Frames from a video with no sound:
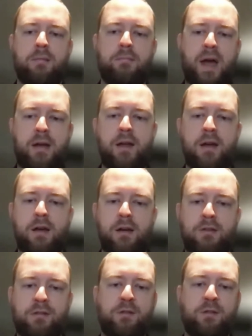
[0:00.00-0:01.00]

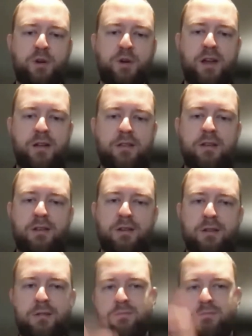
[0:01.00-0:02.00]
back-end
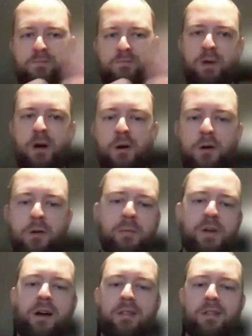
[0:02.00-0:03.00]
protected all
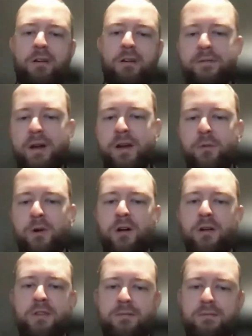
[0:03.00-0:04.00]
behind all the
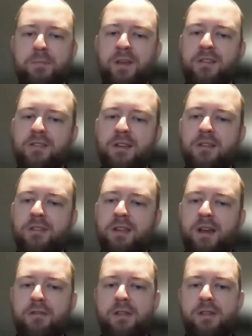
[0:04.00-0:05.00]
firewalls and VPCs and
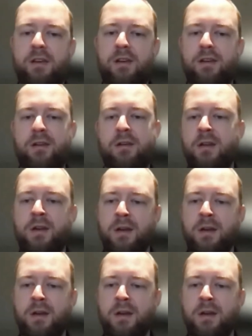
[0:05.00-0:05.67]
everything,